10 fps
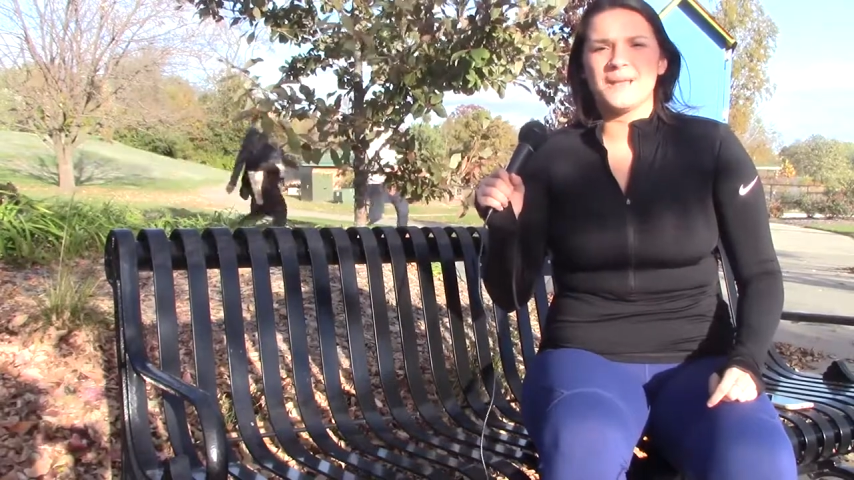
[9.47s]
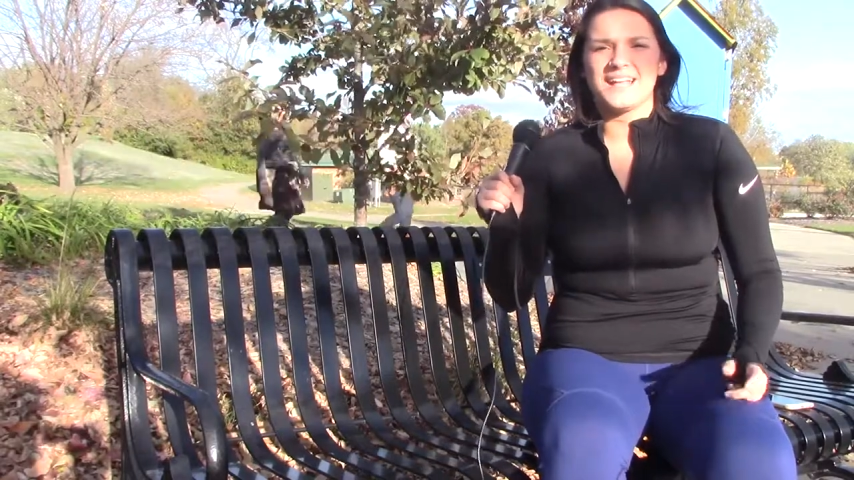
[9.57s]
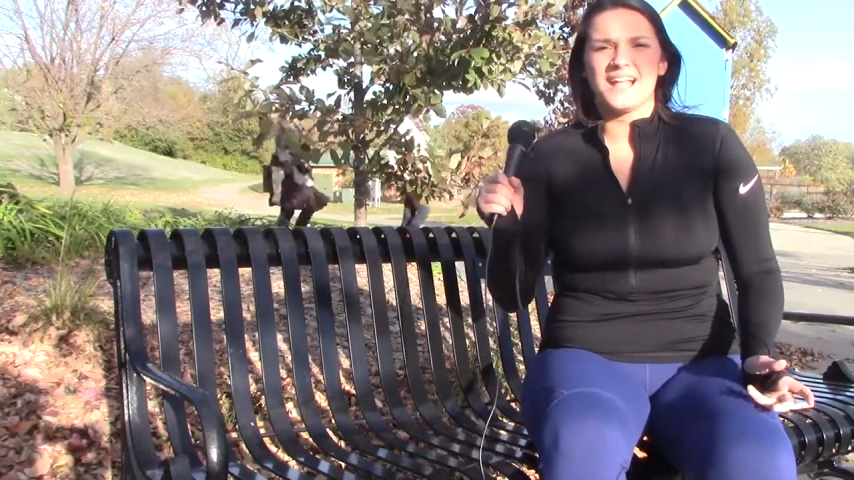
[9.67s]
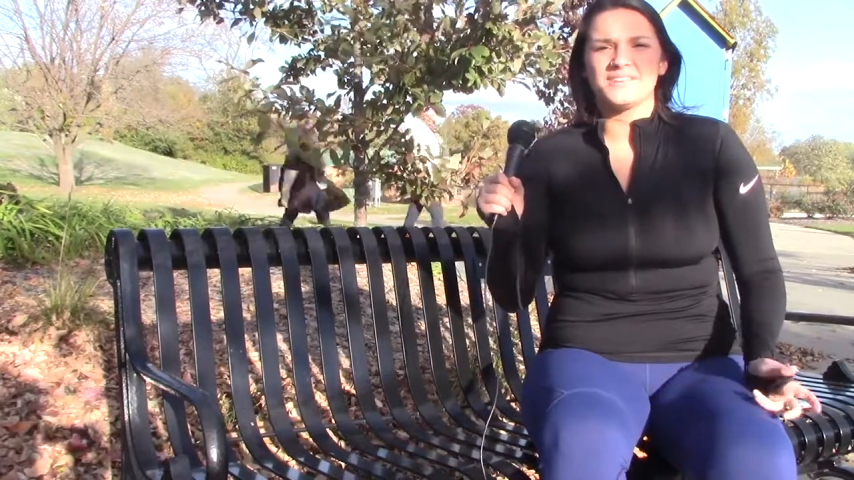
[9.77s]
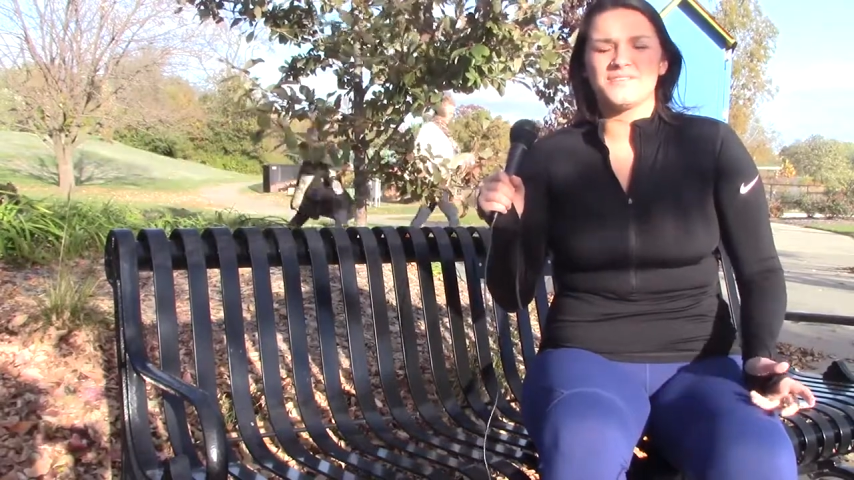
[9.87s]
I
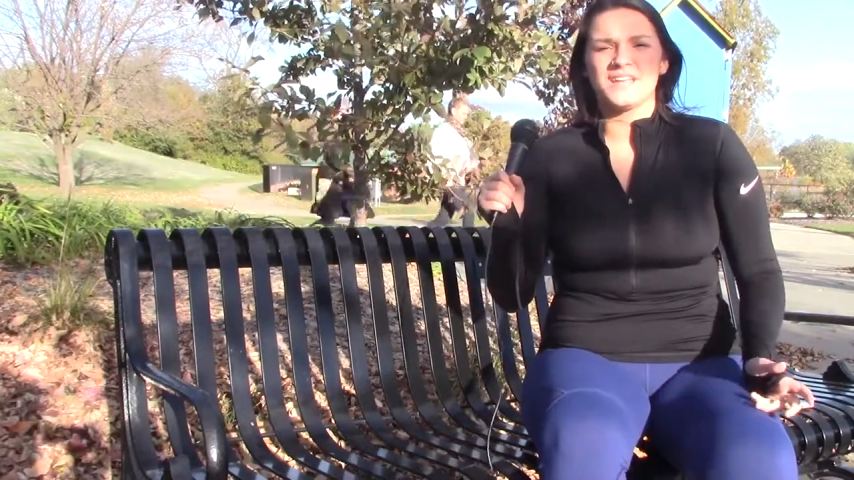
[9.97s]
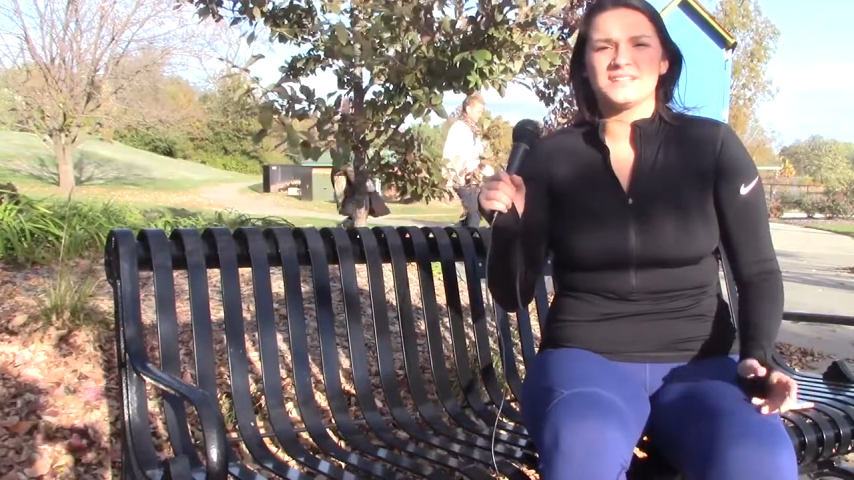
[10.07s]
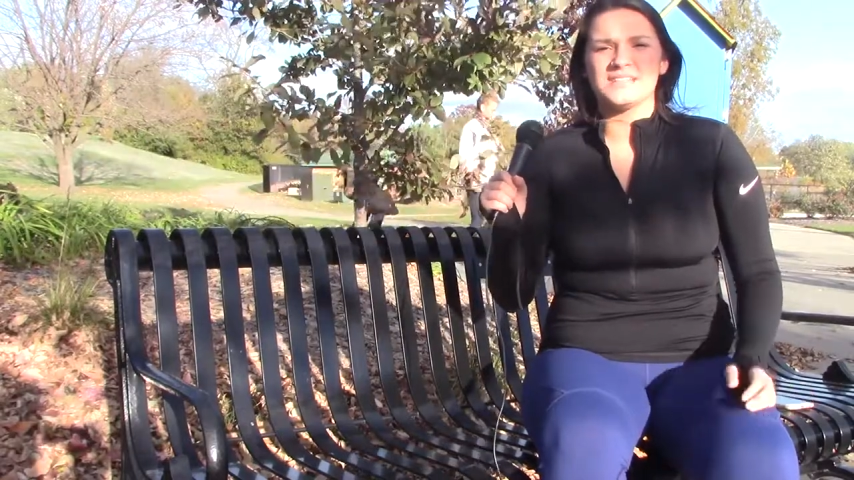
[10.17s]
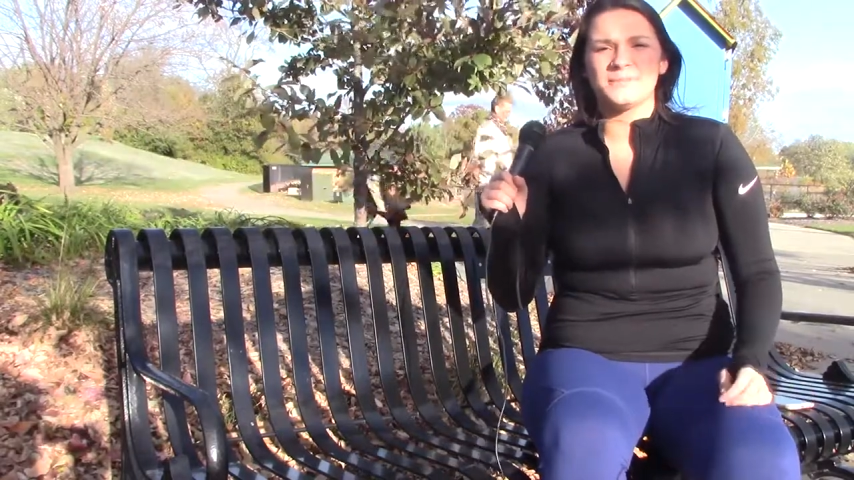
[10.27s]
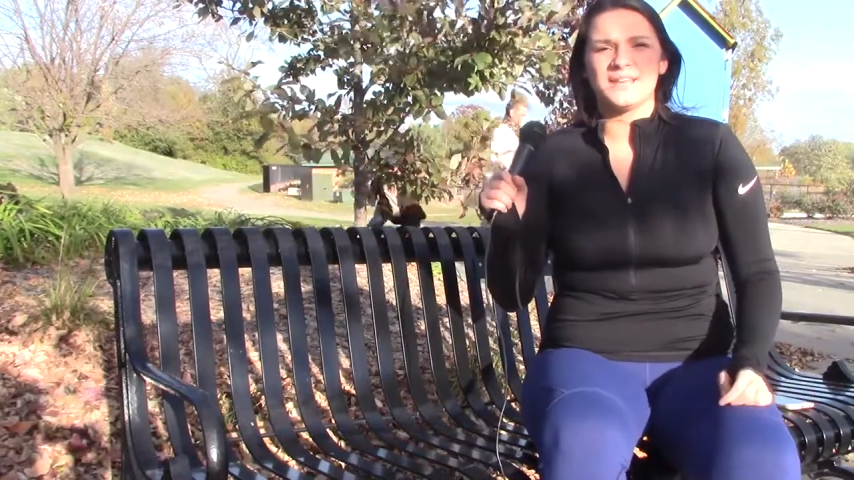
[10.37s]
kind of get
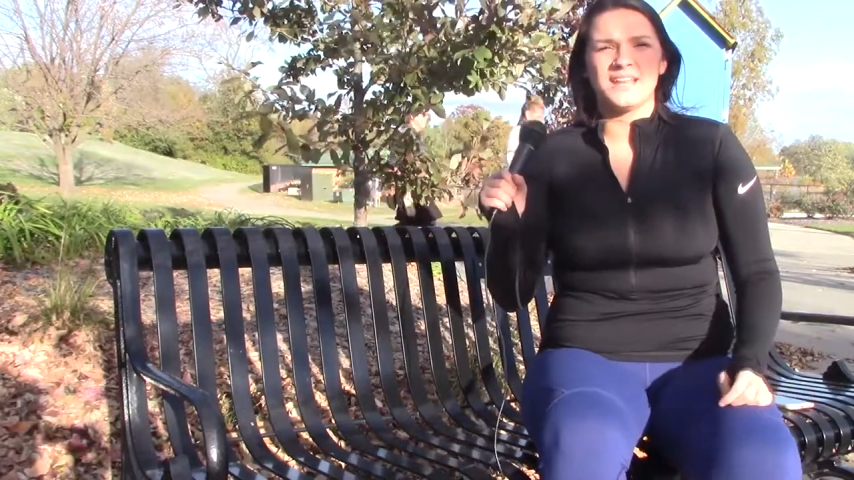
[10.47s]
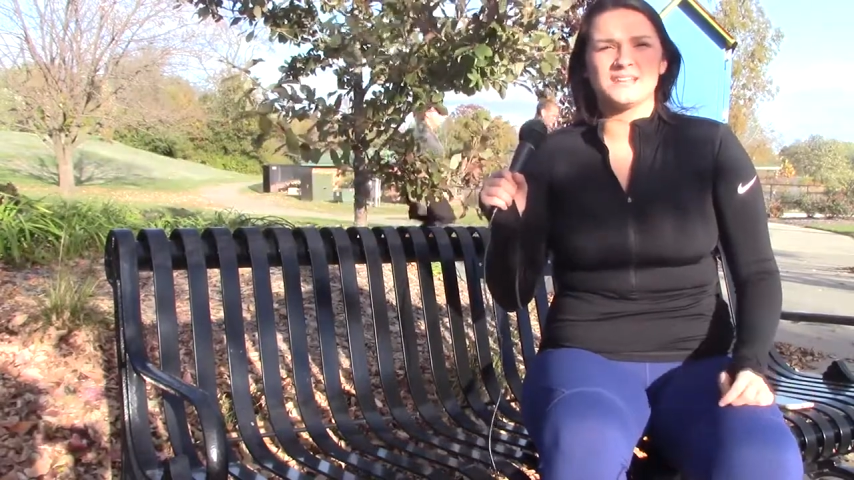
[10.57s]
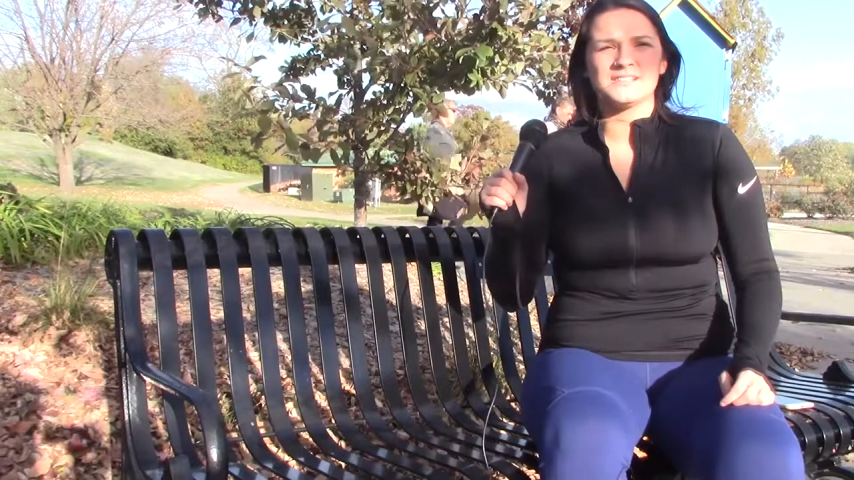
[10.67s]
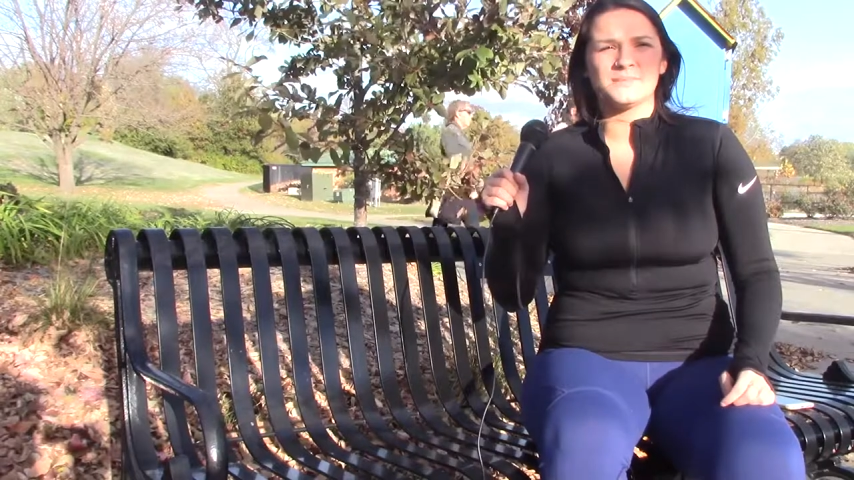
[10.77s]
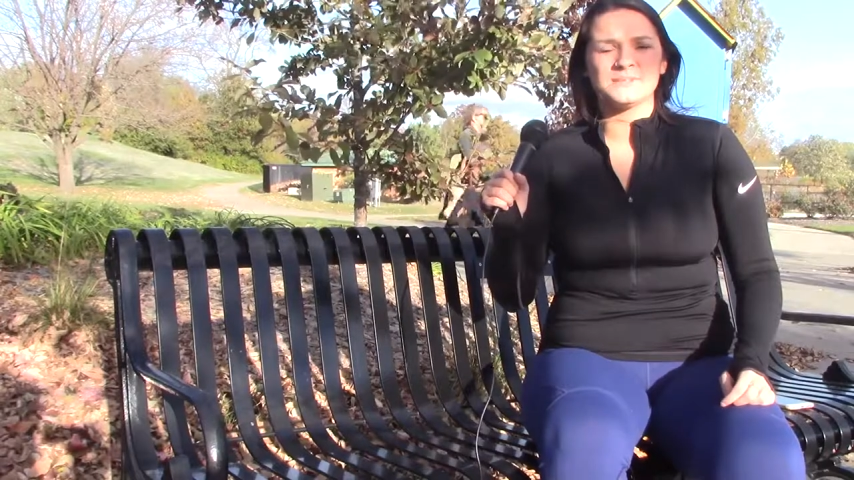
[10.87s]

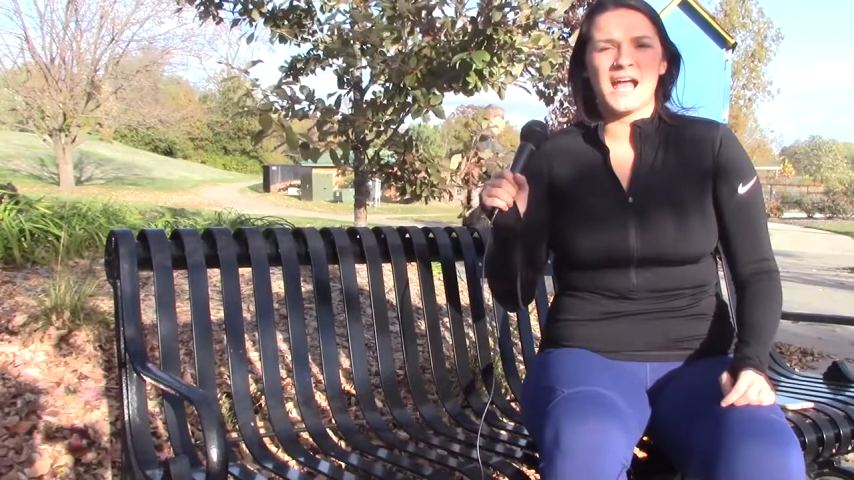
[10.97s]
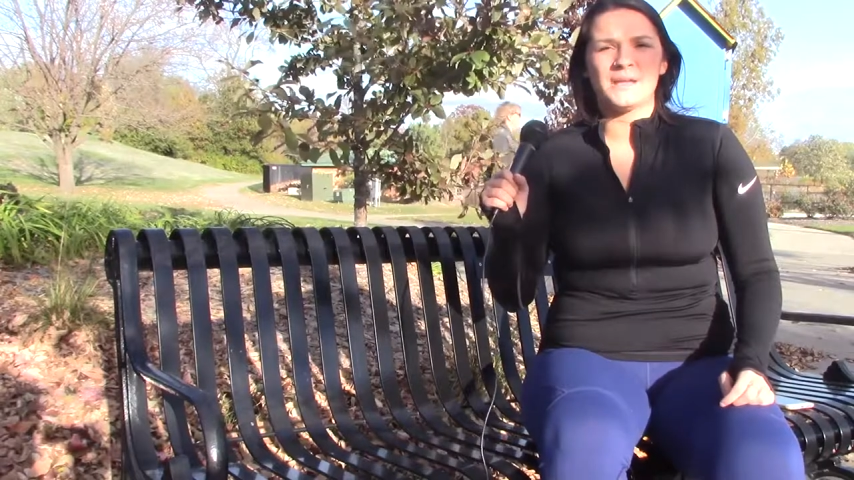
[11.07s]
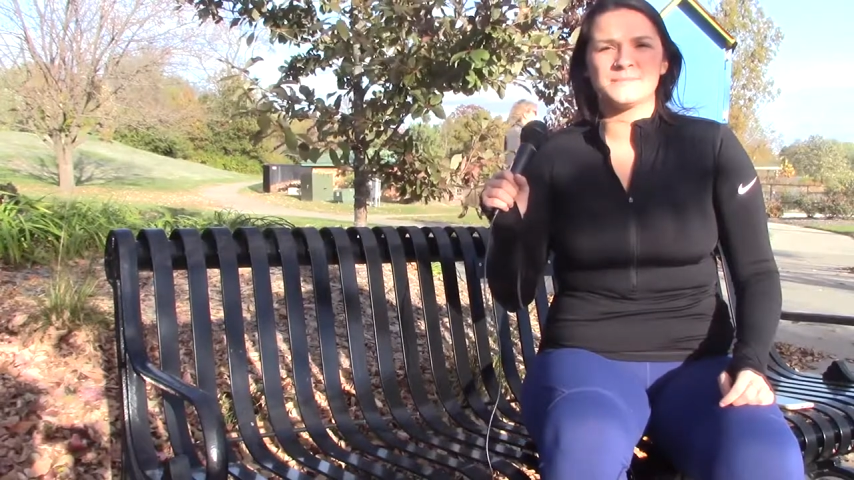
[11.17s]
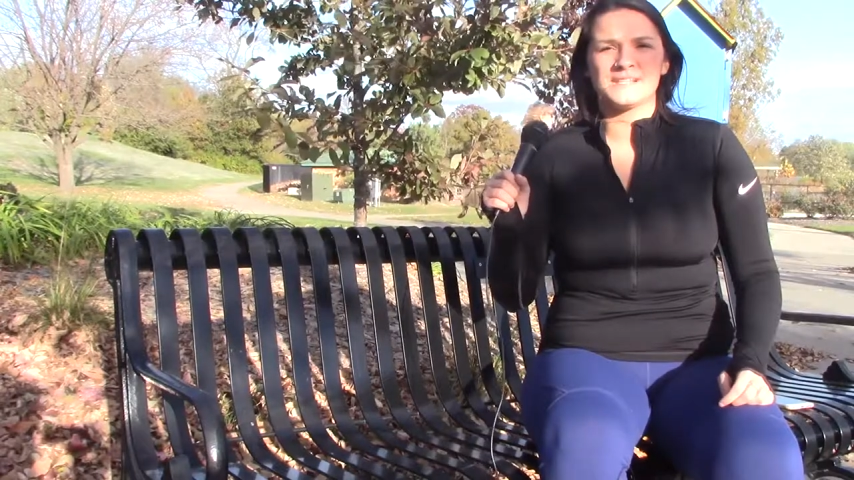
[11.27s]
intimidated sometimes,